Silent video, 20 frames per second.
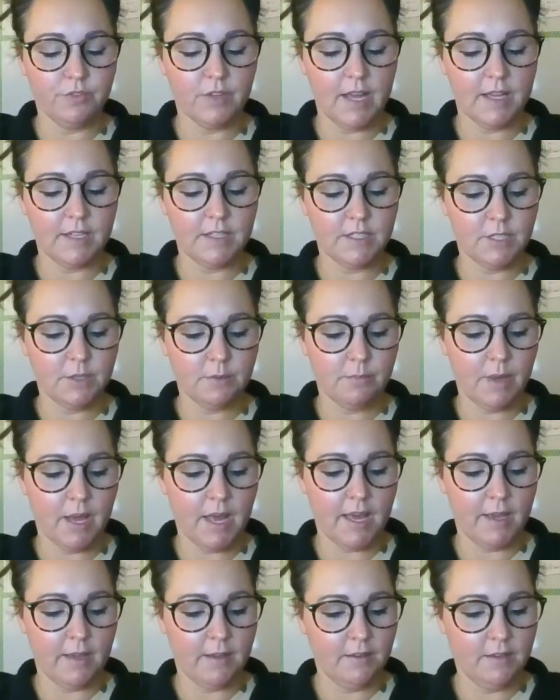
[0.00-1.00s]
flat
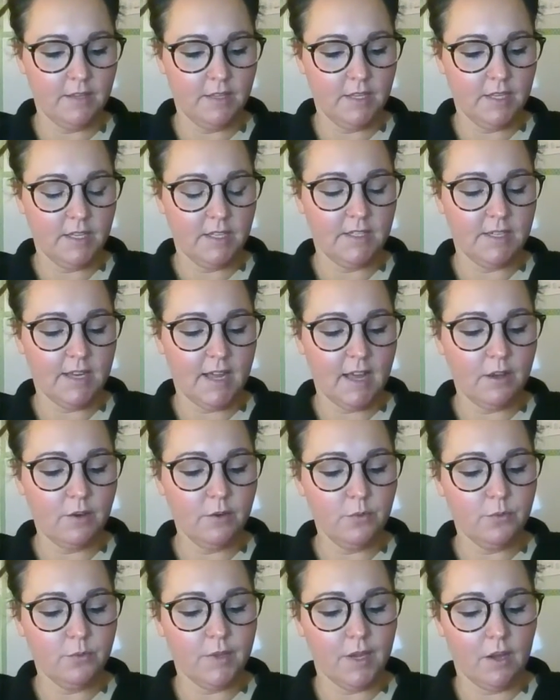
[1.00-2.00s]
nearby. Now
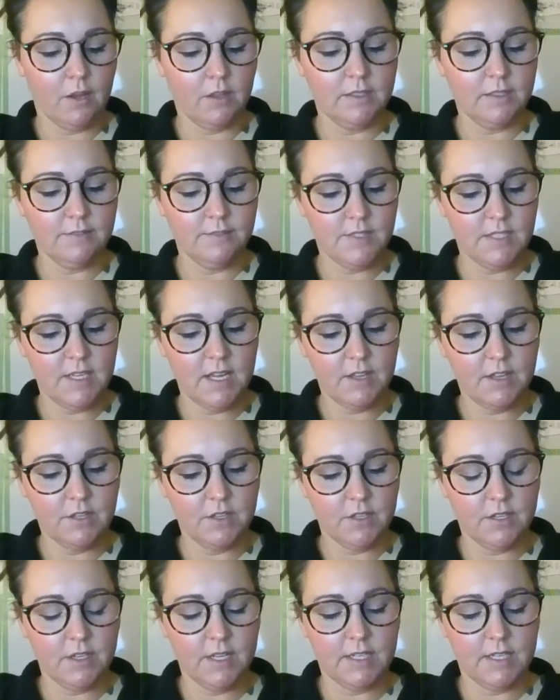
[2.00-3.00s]
we all live
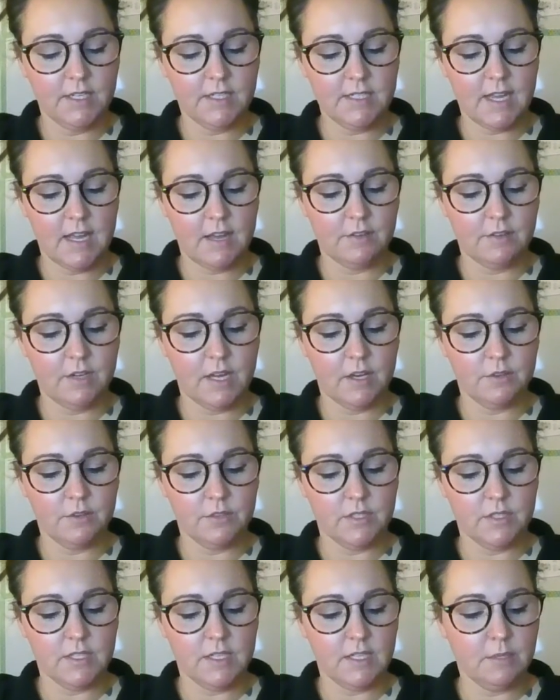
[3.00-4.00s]
together in a
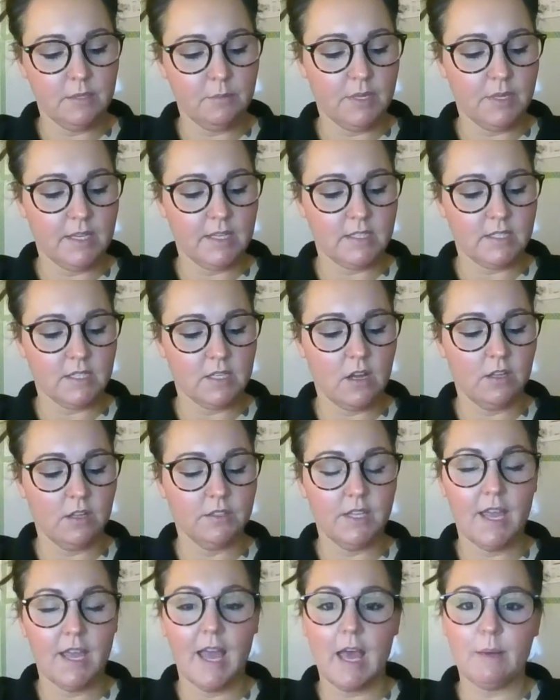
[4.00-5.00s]
townhouse in a place
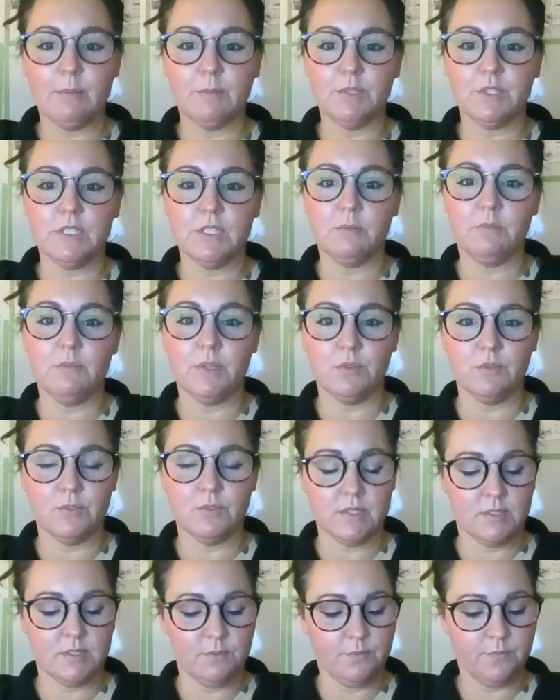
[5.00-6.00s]
called Hamilton
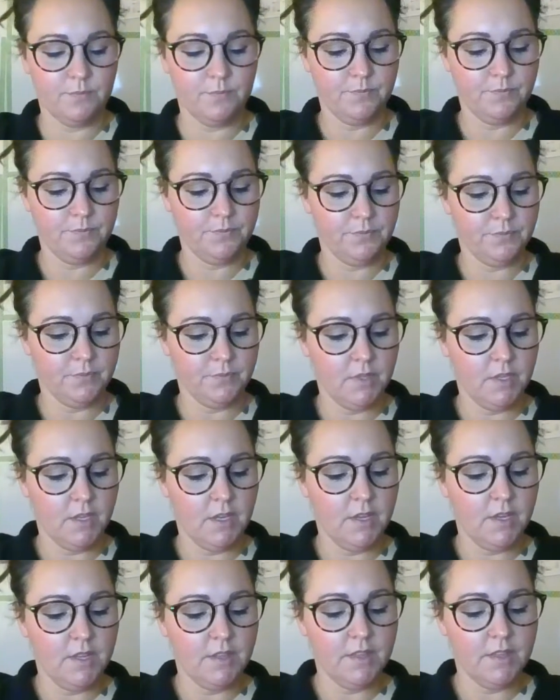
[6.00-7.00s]
Mews.
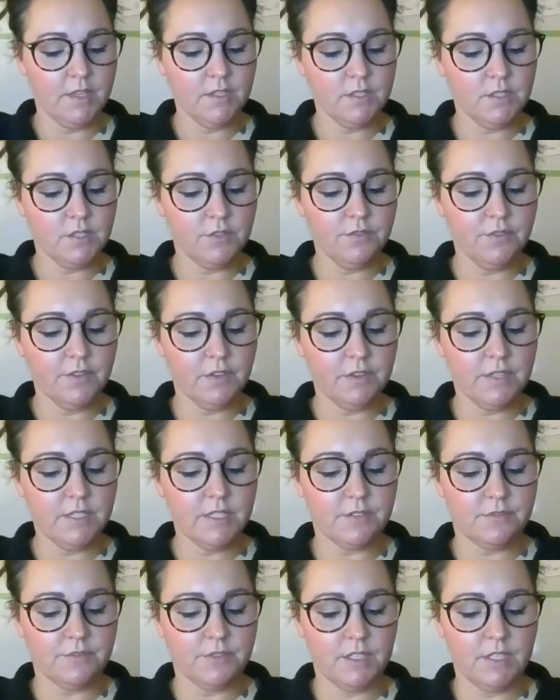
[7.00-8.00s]
Things are very
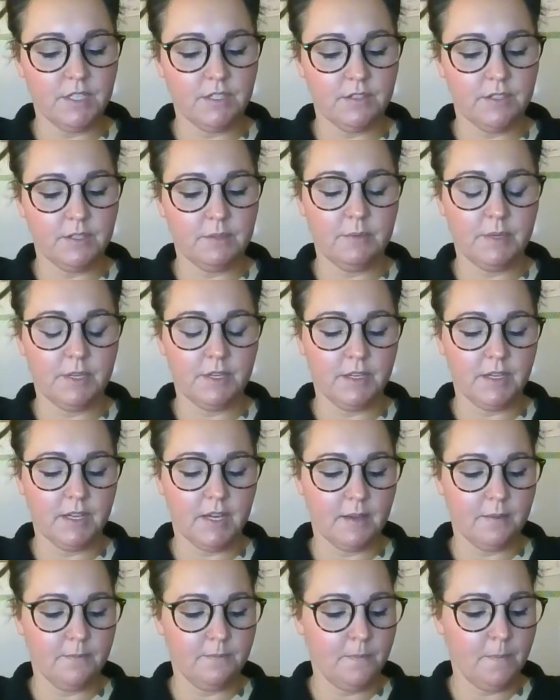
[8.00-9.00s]
different here in
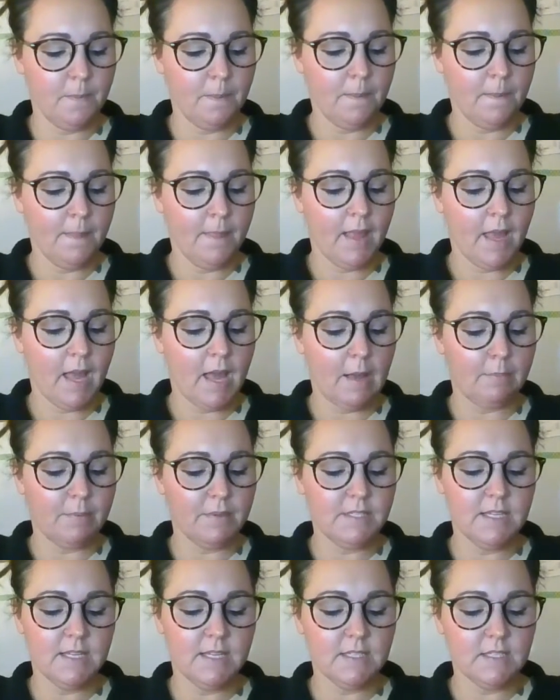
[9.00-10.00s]
America.
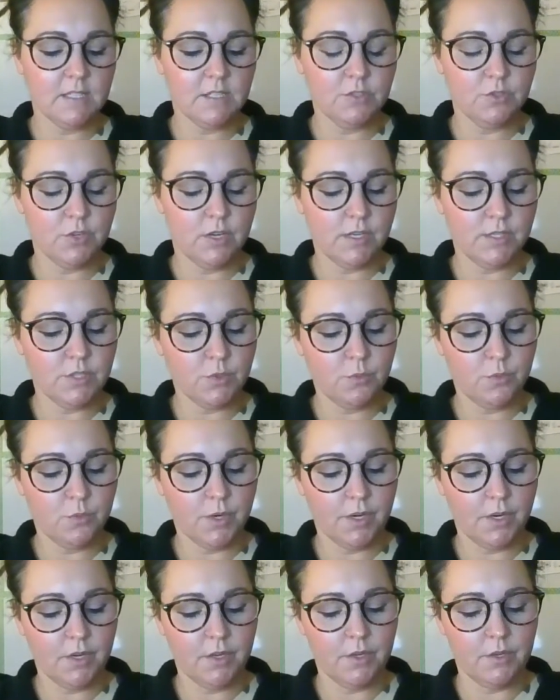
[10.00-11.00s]
Appa takes the train to
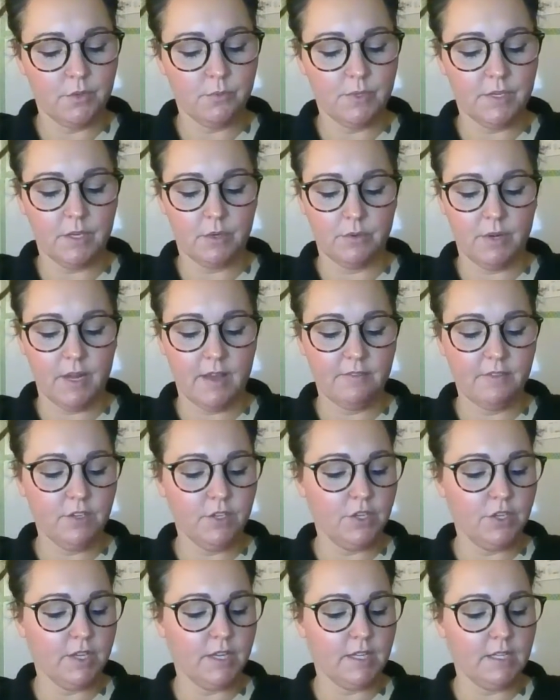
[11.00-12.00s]
work. We don't have a
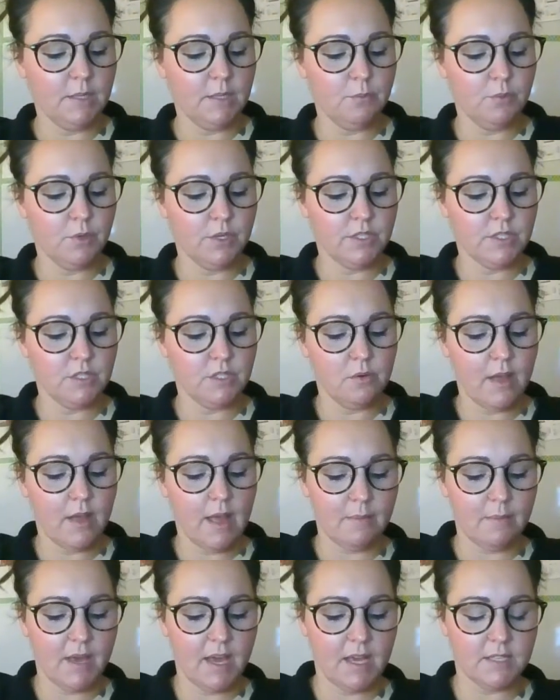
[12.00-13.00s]
cook anymore, so
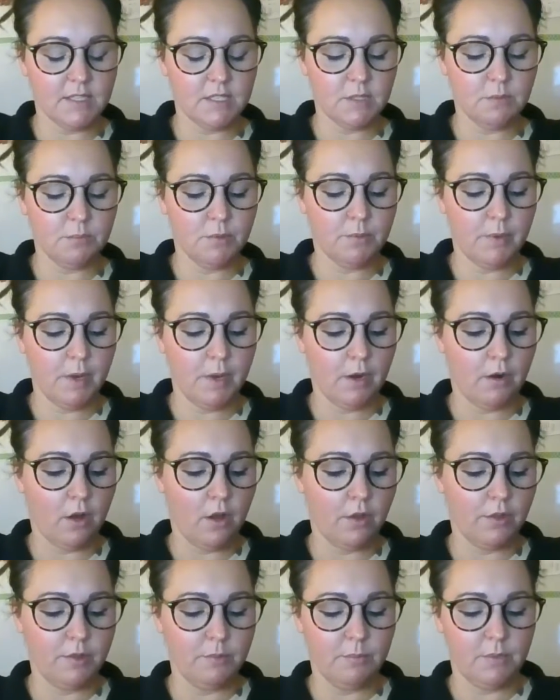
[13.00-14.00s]
Emma has to prepare
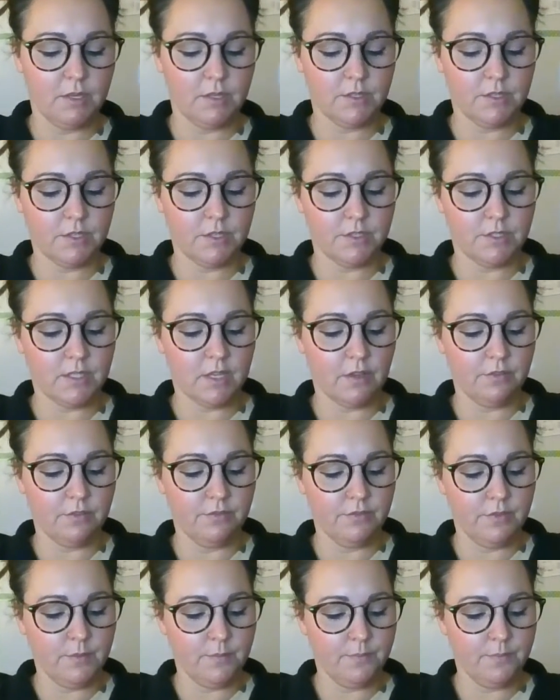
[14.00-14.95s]
all the meals herself.